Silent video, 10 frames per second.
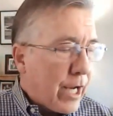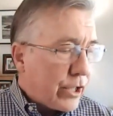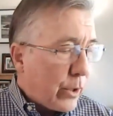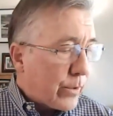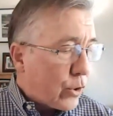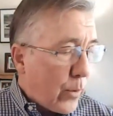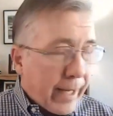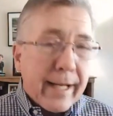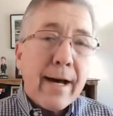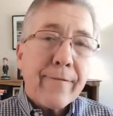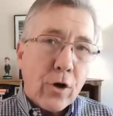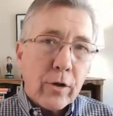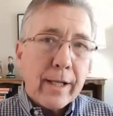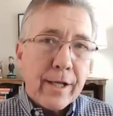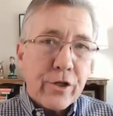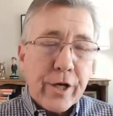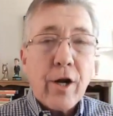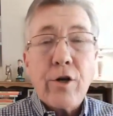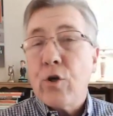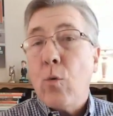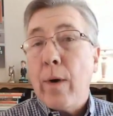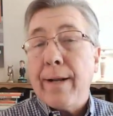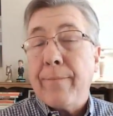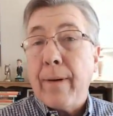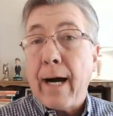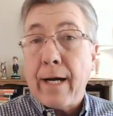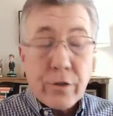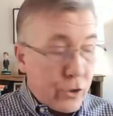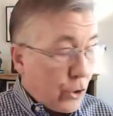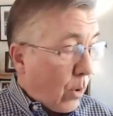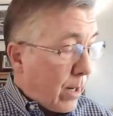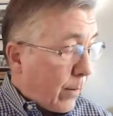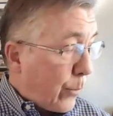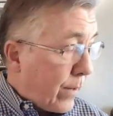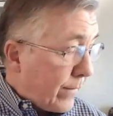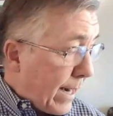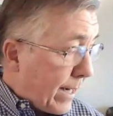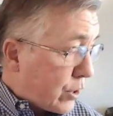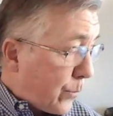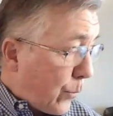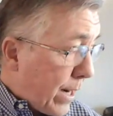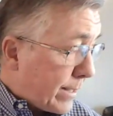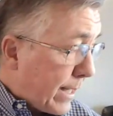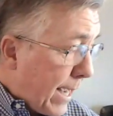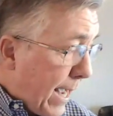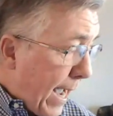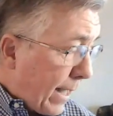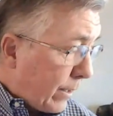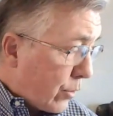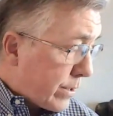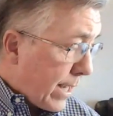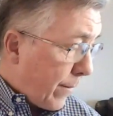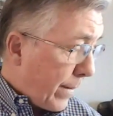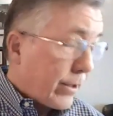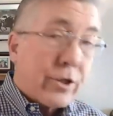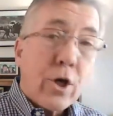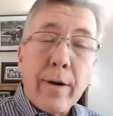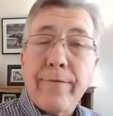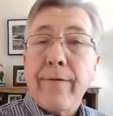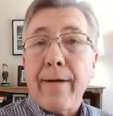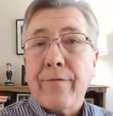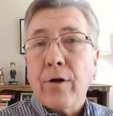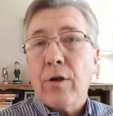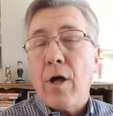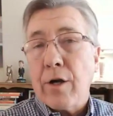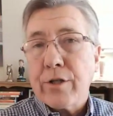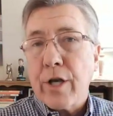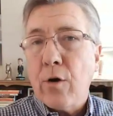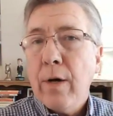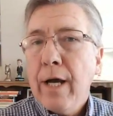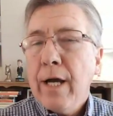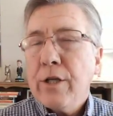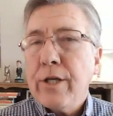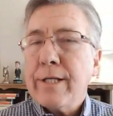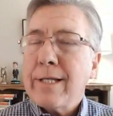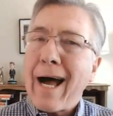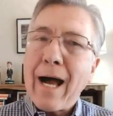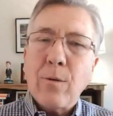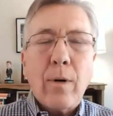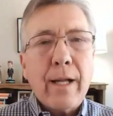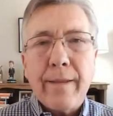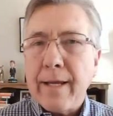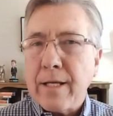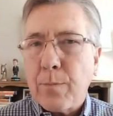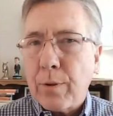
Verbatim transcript: She was quick enough early this year to win a, a short abbreviated sprint at Los Alamitos going five furlongs. So she's not one of these